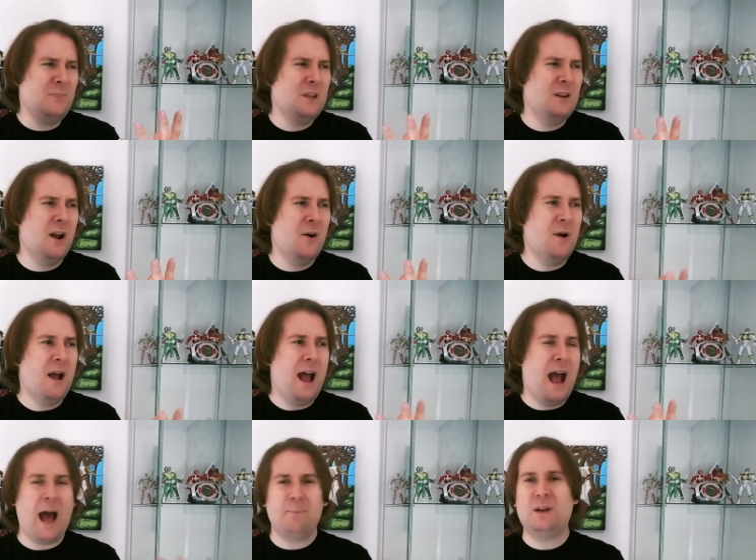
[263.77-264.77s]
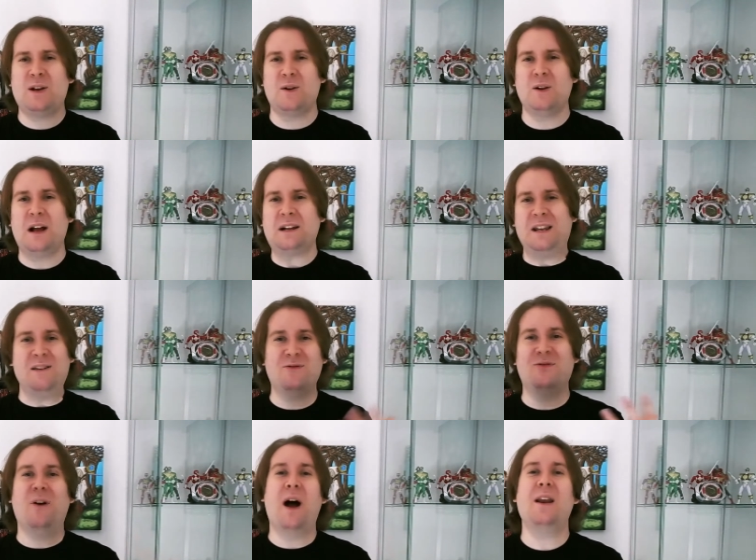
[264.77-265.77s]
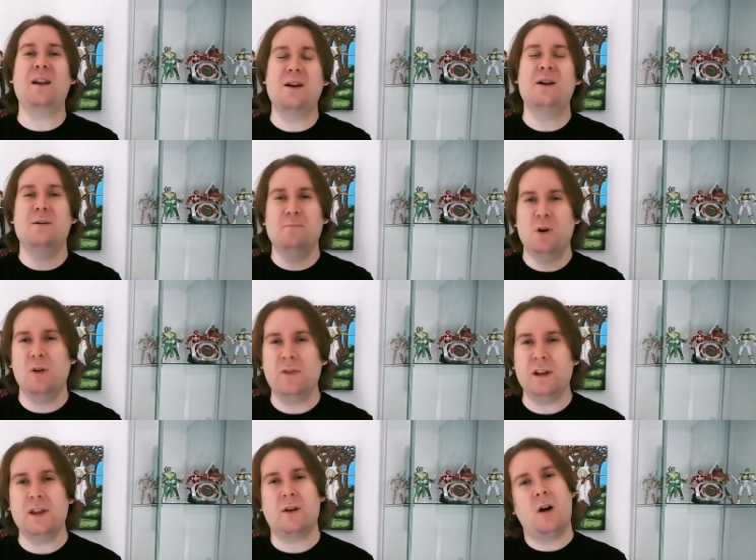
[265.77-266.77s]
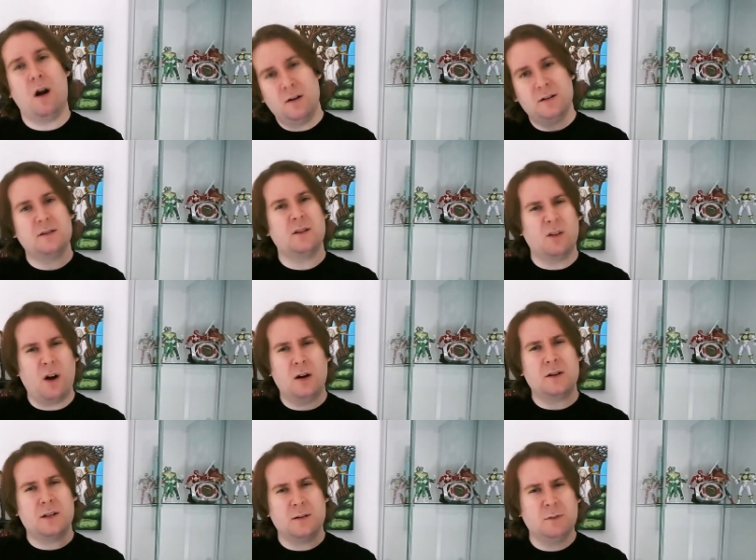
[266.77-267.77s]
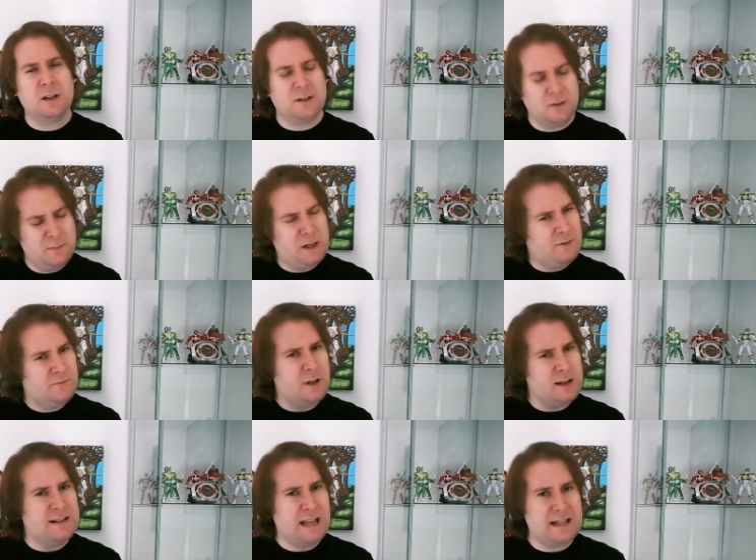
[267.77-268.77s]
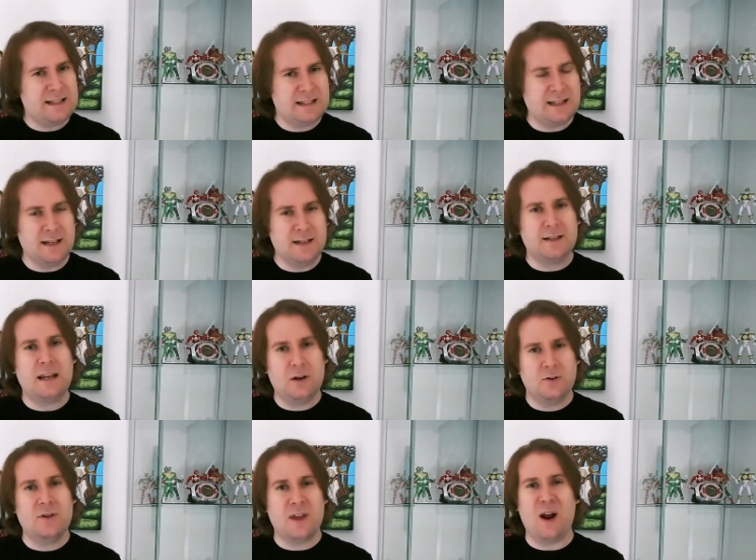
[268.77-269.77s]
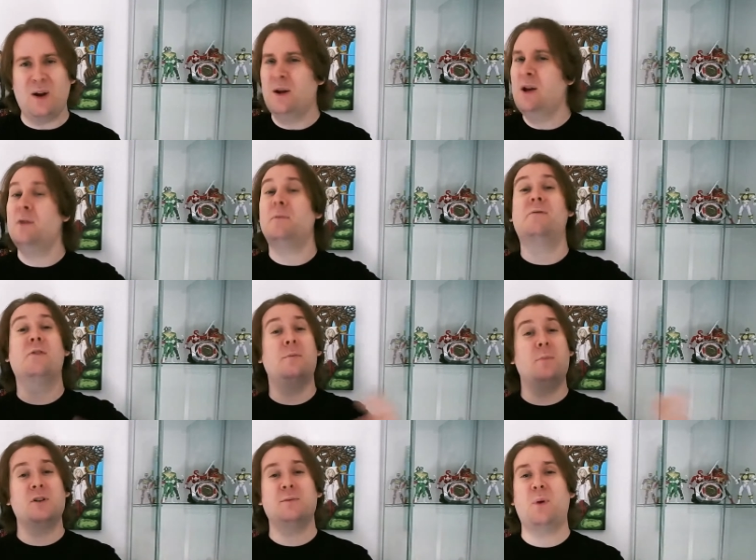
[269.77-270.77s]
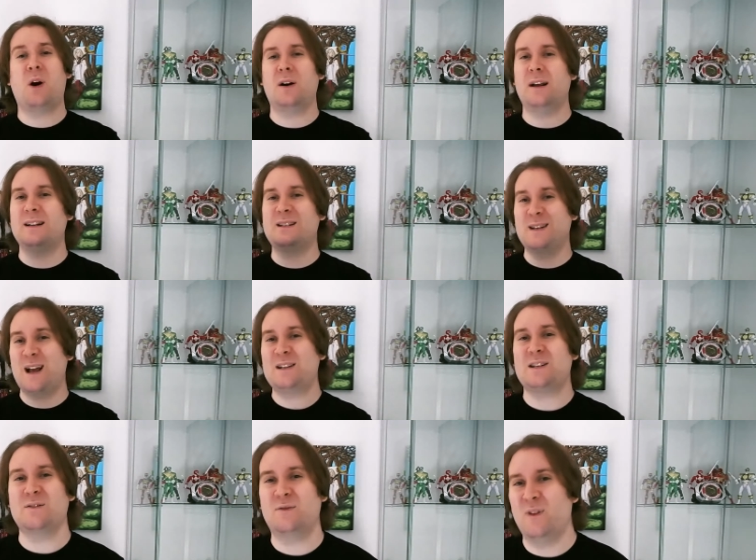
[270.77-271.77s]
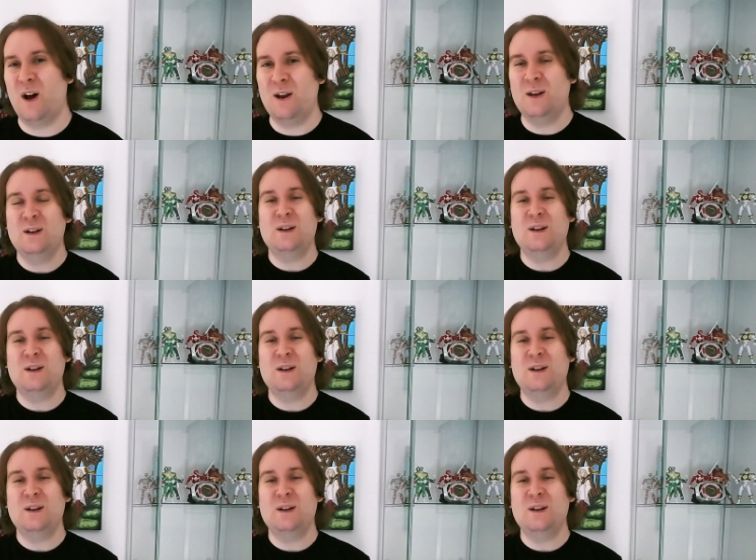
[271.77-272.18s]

you know, happy-go-lucky, fun movie. There are there are some a little bit of intense scenes here and there, but for the most part, it's nice and fun.